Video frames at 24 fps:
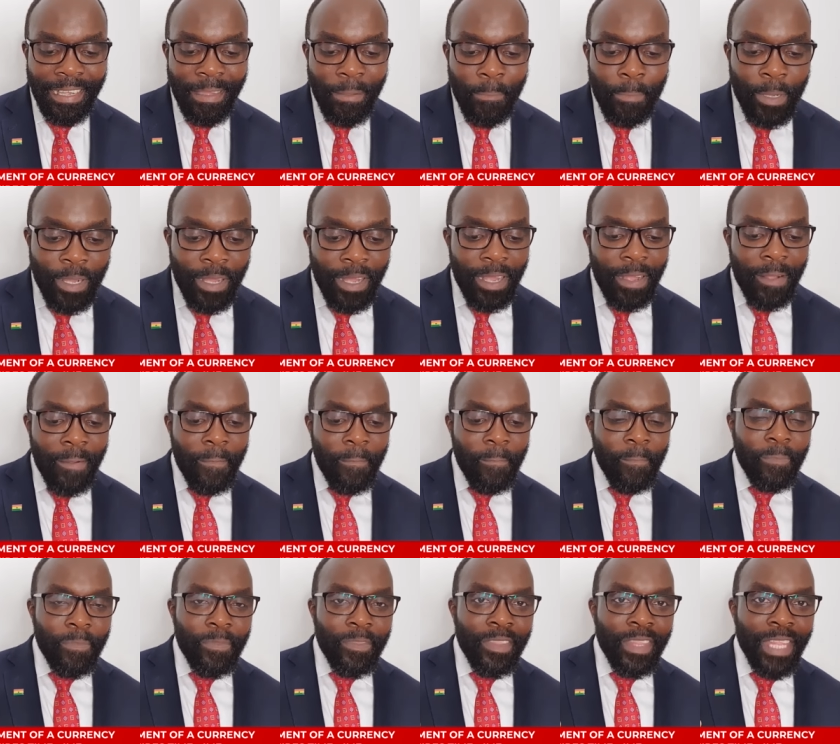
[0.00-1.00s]
But
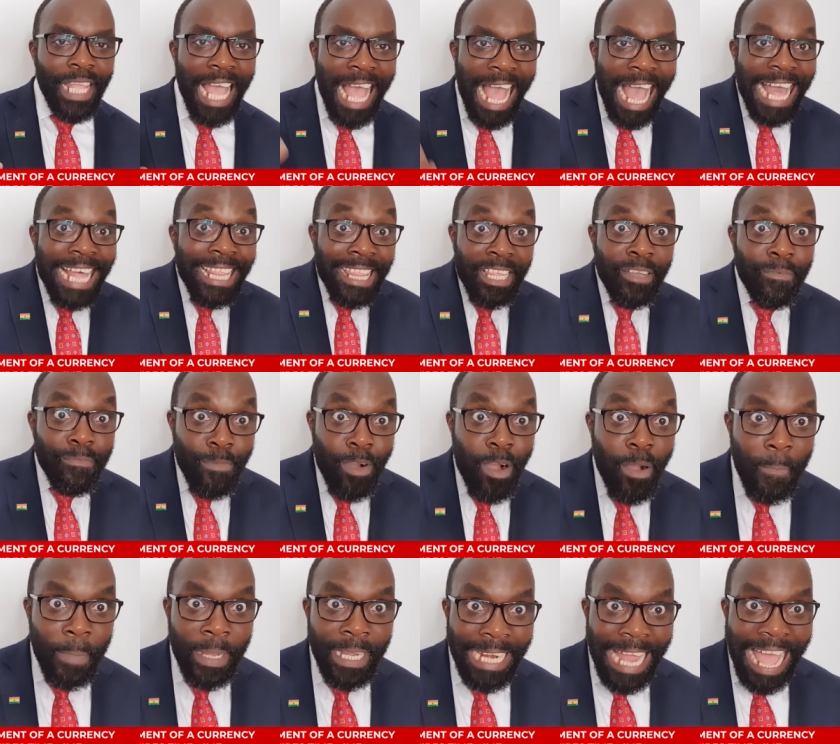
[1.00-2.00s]
at the
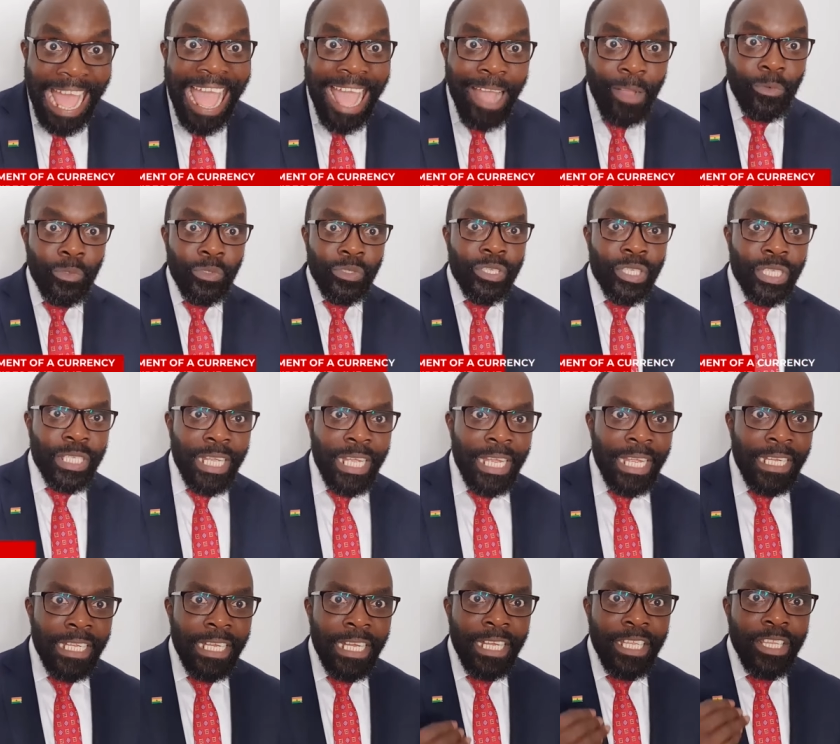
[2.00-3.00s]
moment, I would
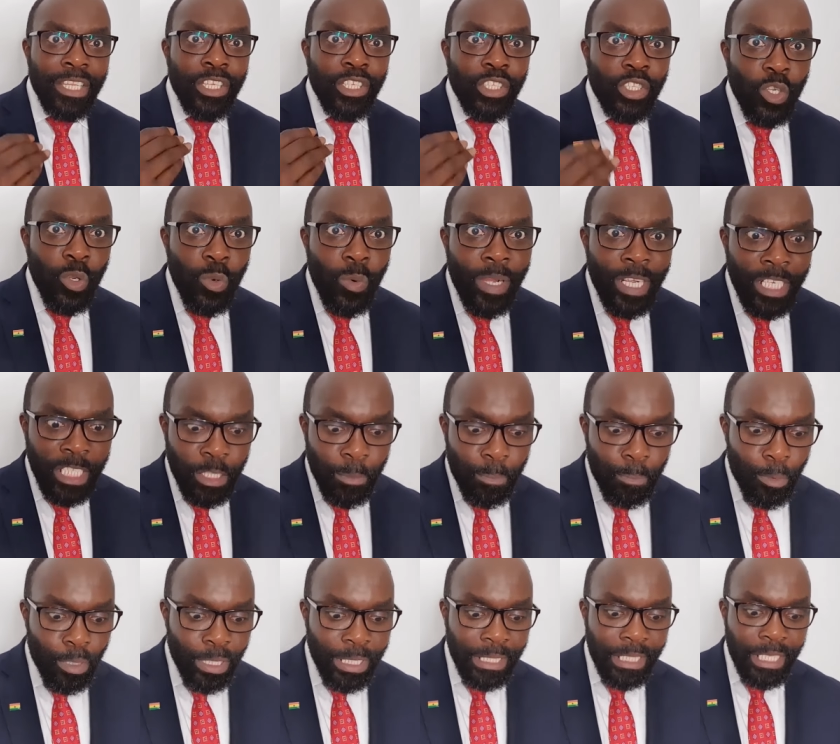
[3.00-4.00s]
say the US
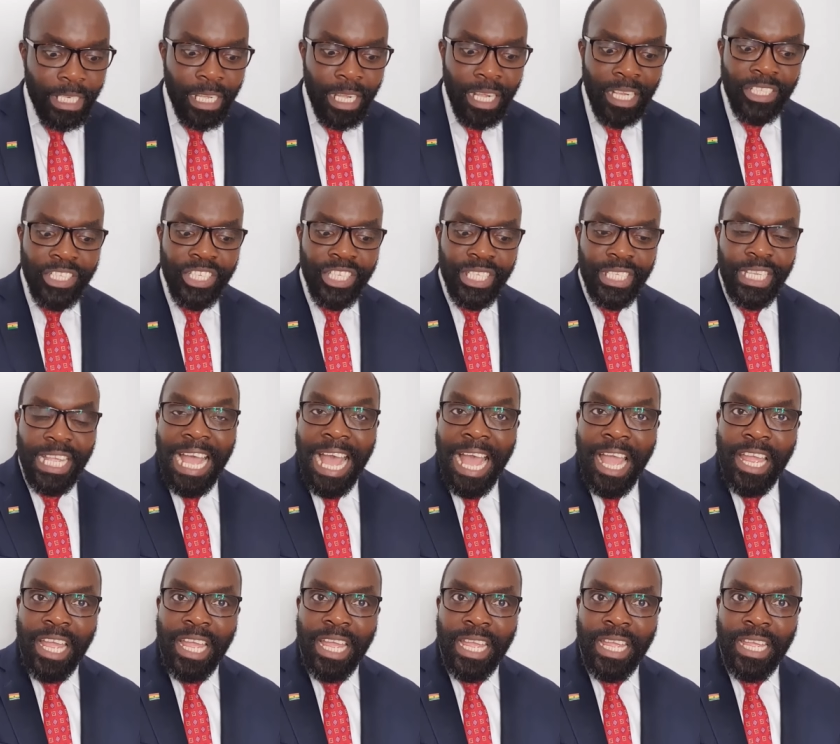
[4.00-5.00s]
political
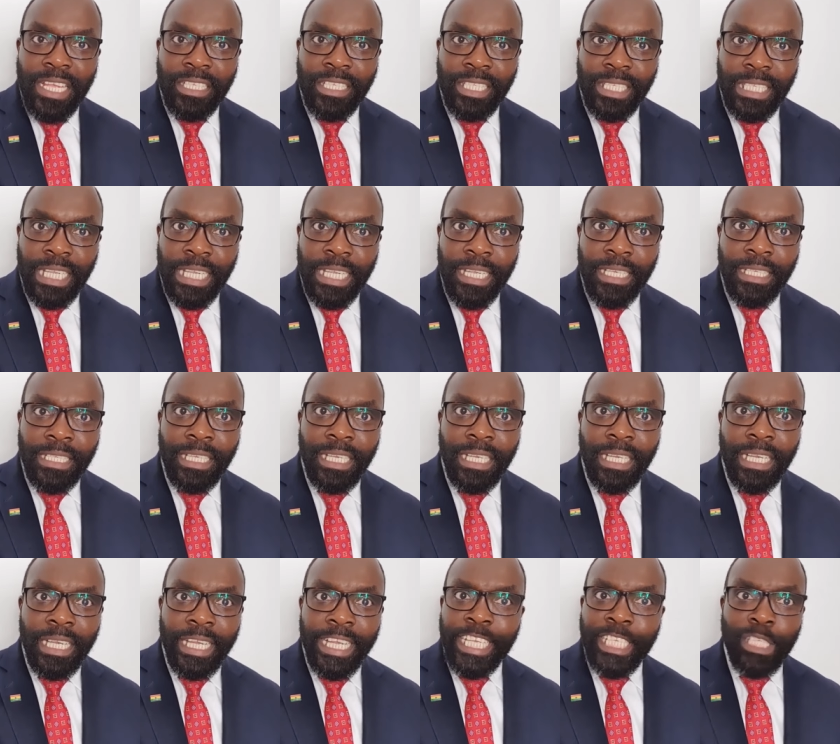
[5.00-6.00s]
scene
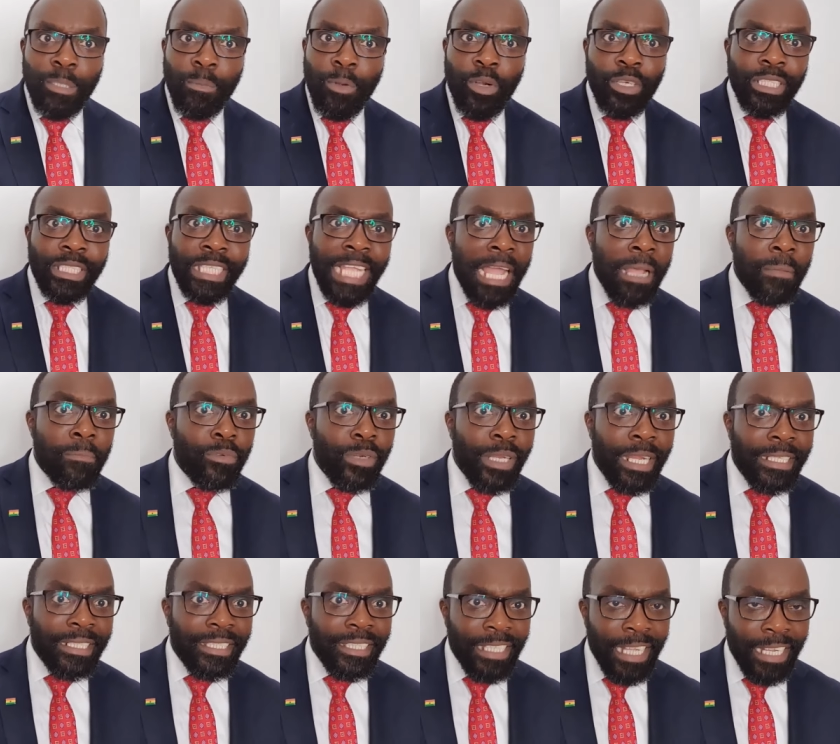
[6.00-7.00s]
is more
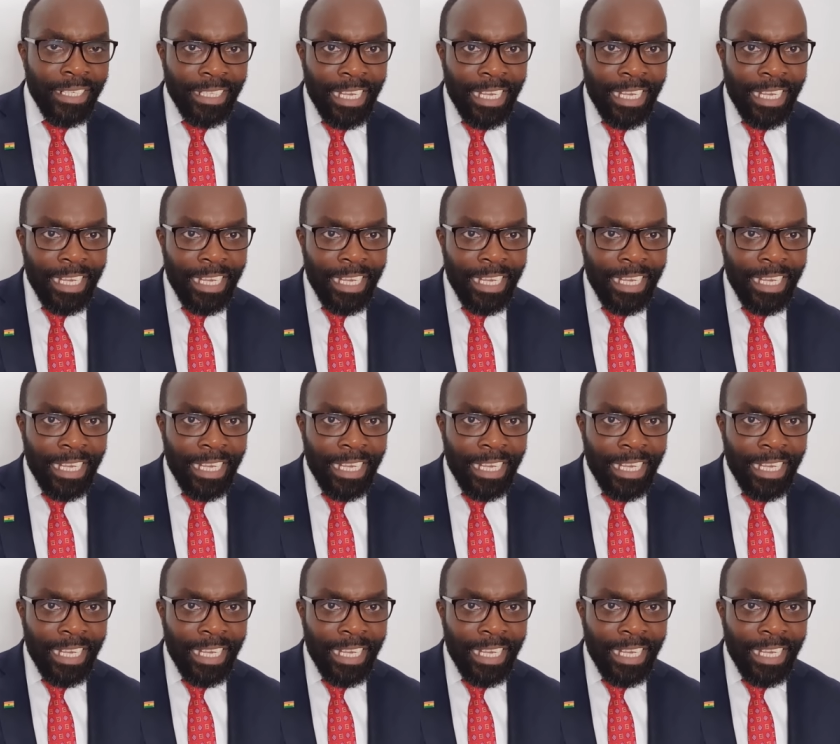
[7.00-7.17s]
turbulent than